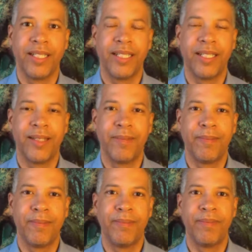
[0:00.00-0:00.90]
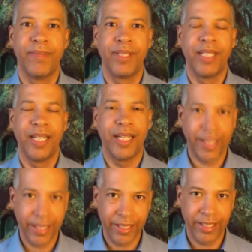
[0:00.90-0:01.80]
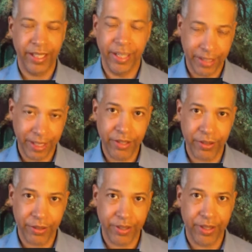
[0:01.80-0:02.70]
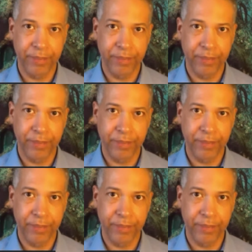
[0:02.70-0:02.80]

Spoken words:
um, unhindered.